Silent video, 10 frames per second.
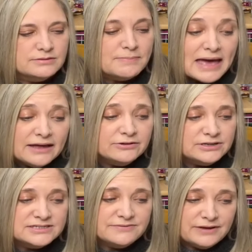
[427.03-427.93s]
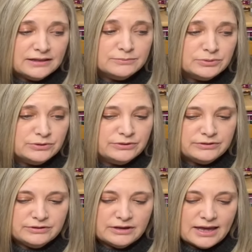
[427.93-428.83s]
pattern is
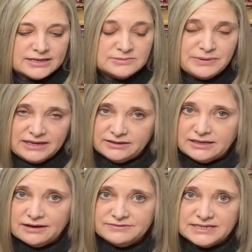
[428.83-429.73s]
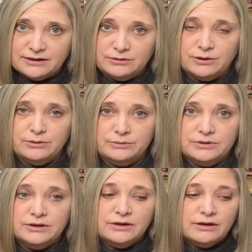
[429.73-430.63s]
available as PDF download
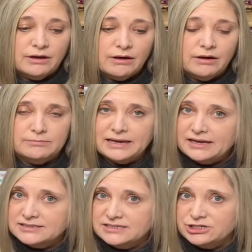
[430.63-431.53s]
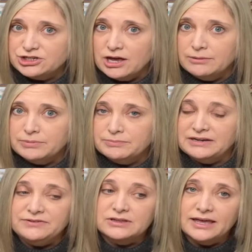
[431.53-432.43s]
on my Etsy shop, but
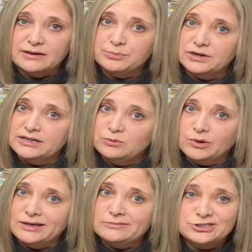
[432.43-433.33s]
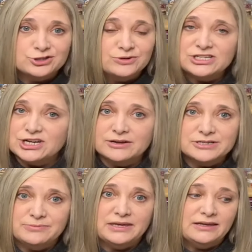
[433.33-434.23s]
if you'd like a printed one, just reach out
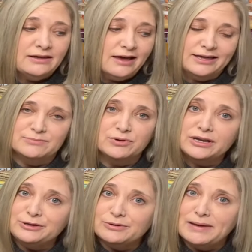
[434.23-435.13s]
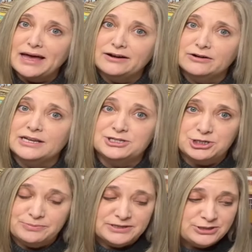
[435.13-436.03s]
to me. I can print you a pattern and
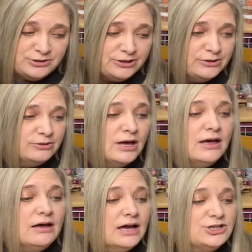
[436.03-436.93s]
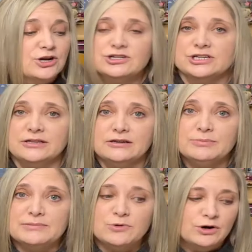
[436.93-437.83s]
ship it to you. I charge a little
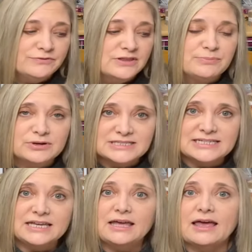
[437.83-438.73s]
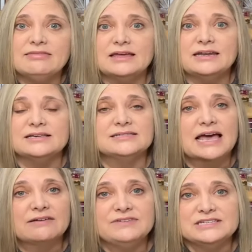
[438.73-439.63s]
bit more for the printing and then
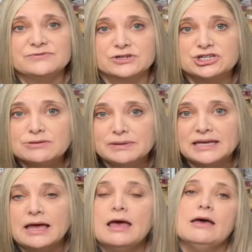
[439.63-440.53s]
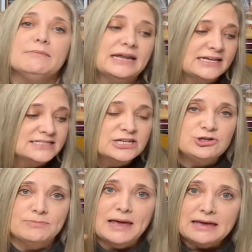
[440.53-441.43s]
exact fees for shipping, but I could send you
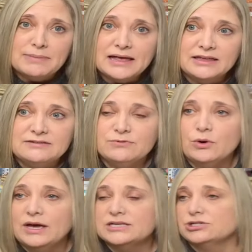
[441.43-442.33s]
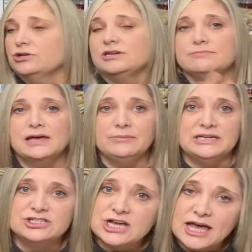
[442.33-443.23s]
a PayPal invoice, or you can mail me
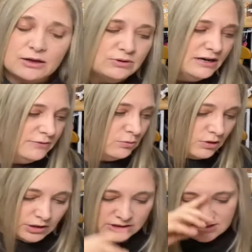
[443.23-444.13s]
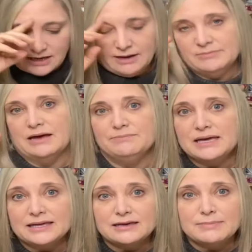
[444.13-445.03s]
a check, whatever works. I'm not
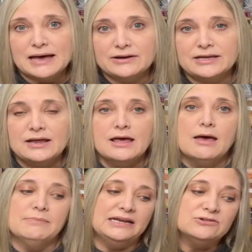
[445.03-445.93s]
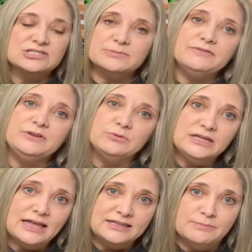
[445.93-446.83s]
picky about it, but I know some of you really
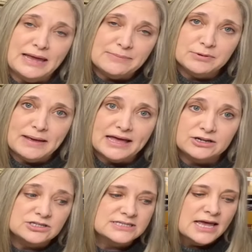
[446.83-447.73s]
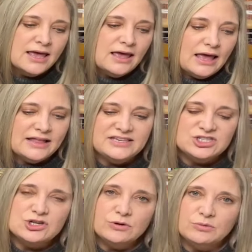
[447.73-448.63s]
like the paper patterns, and these
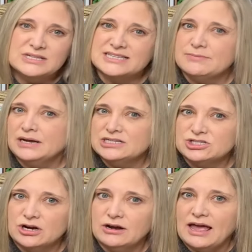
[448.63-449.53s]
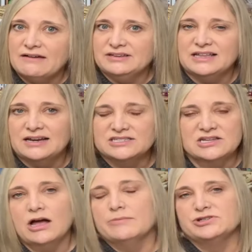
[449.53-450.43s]
newer ones, I might start having that as an
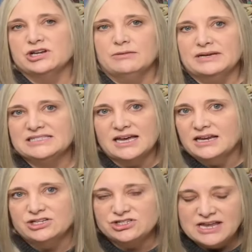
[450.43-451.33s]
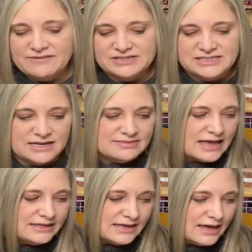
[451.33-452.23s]
option on my site. I just haven't done
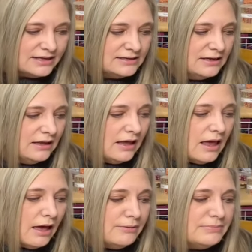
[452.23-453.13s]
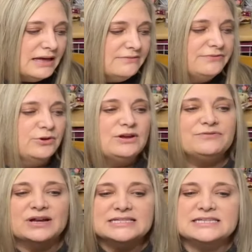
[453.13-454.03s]
that yet. But Flurry
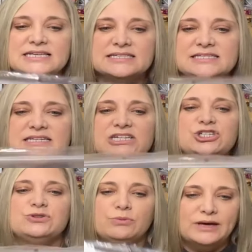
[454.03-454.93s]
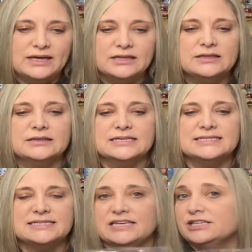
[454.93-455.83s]
Friends is stitched with, let's
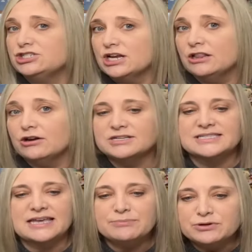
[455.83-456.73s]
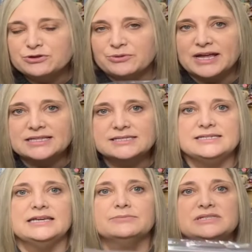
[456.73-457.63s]
see, the Gentle Art sampler threads,
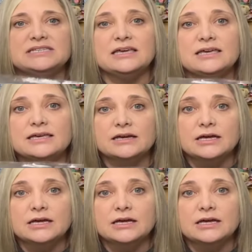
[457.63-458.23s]
DMC